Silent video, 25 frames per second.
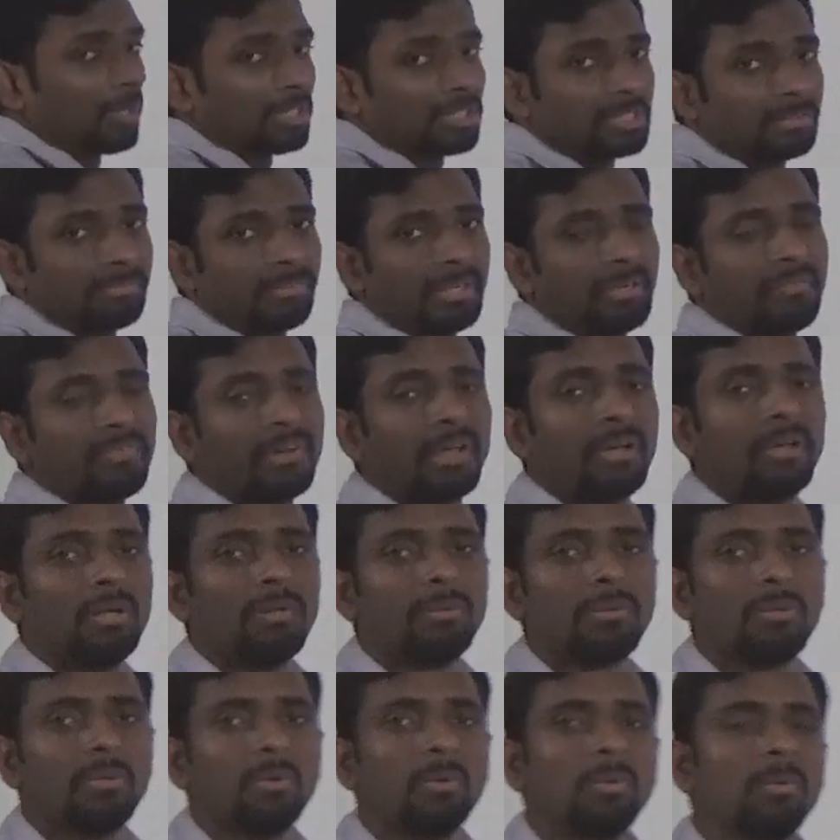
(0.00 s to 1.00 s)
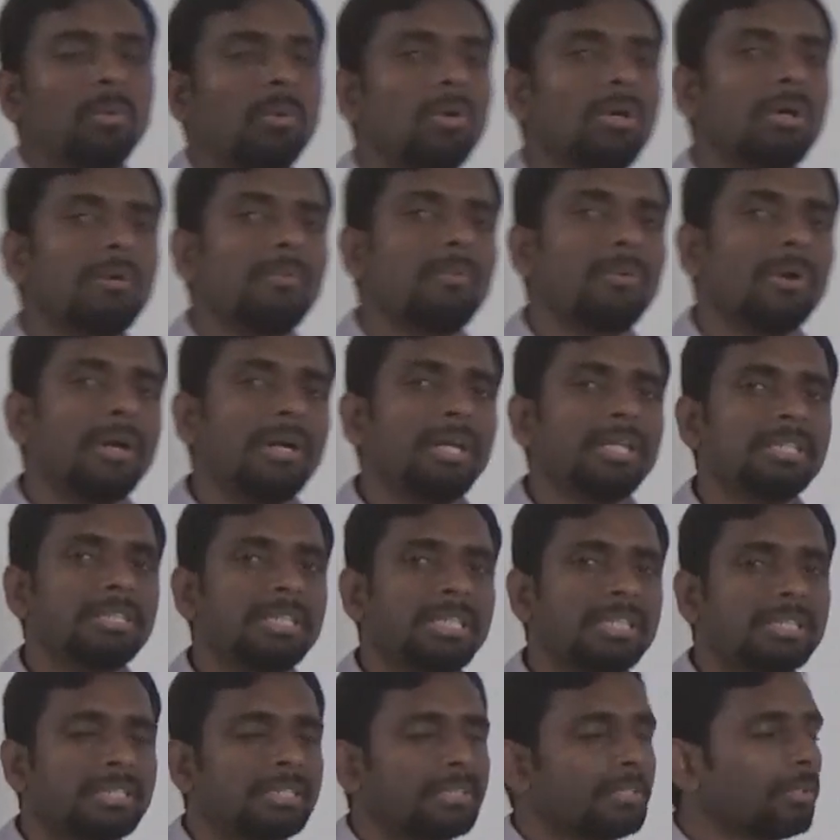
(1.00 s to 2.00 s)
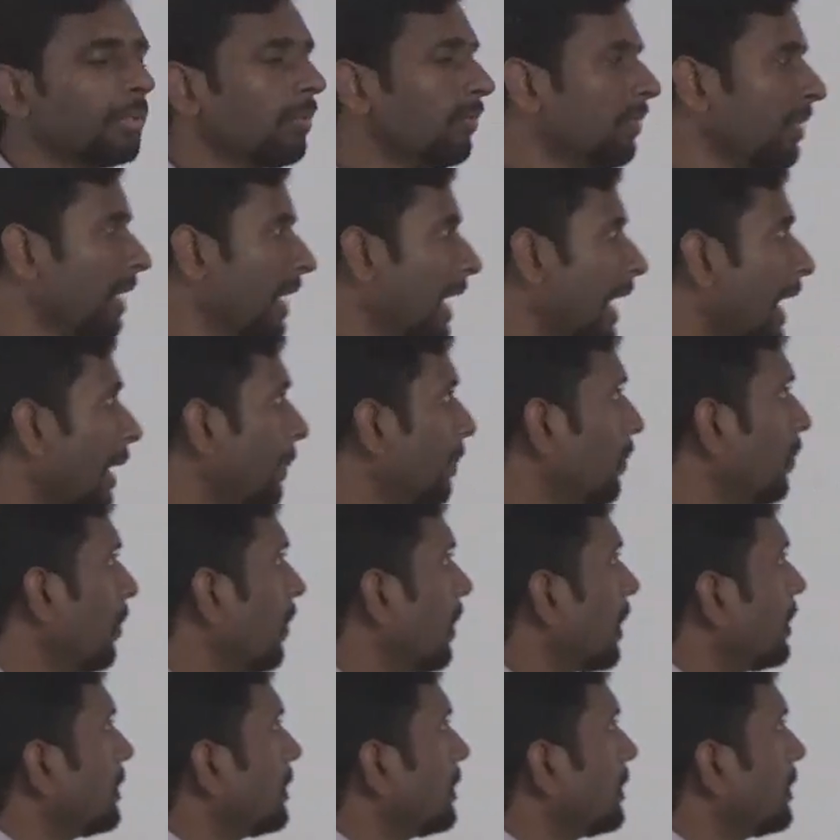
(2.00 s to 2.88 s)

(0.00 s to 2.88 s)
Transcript: approximate value of cube root of 26. So we have to